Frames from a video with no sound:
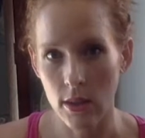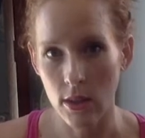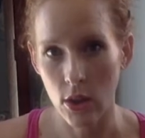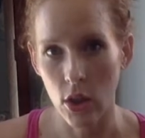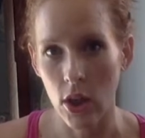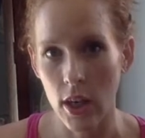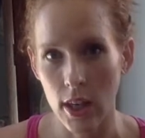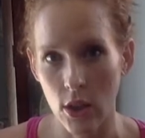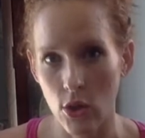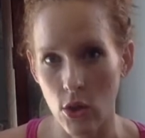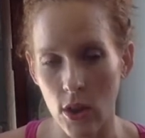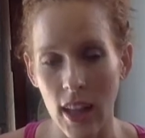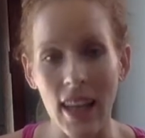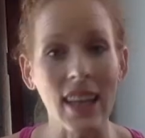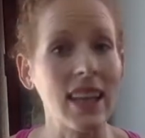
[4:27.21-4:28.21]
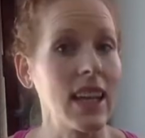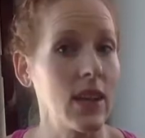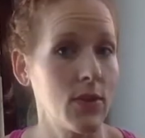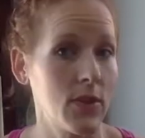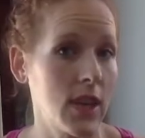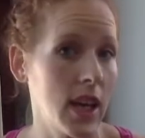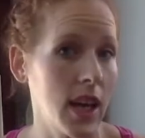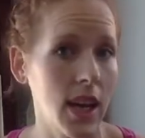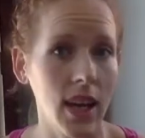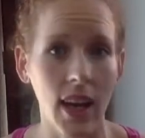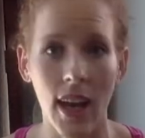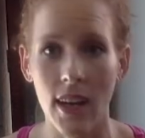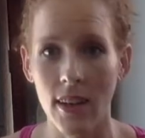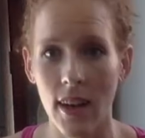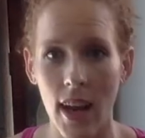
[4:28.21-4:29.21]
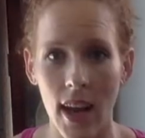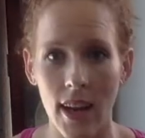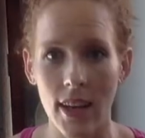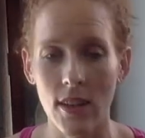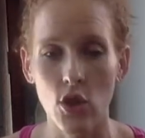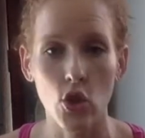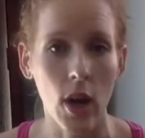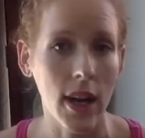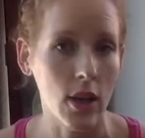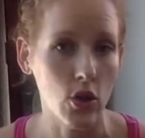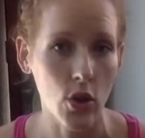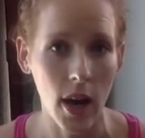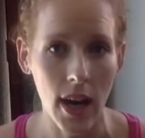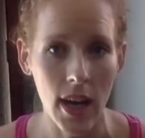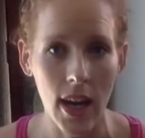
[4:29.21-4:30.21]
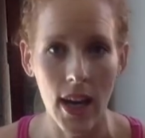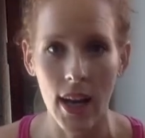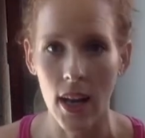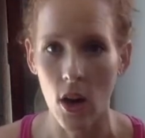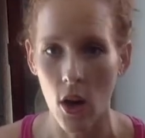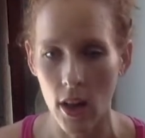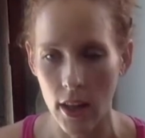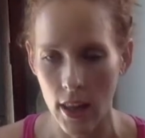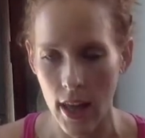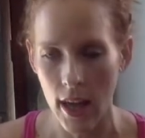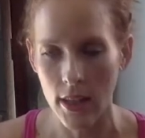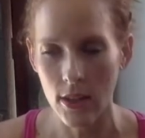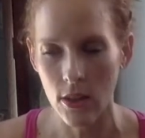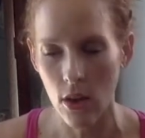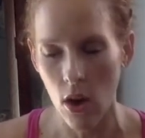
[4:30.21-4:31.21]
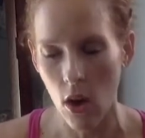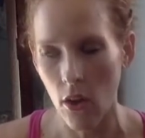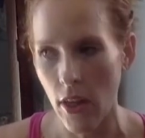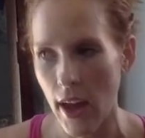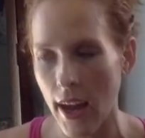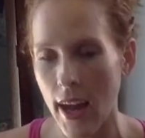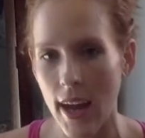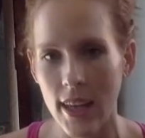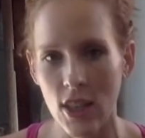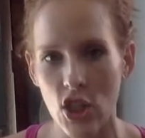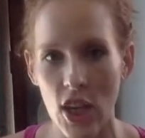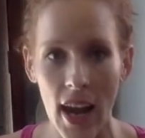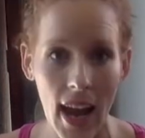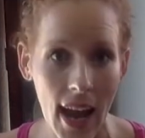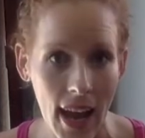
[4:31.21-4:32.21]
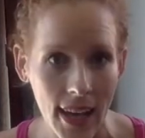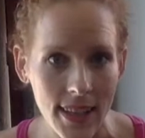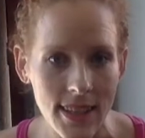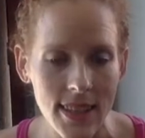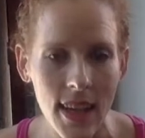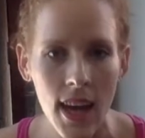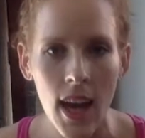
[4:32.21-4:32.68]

your initial like lifting and strength training and all that kind of jazz.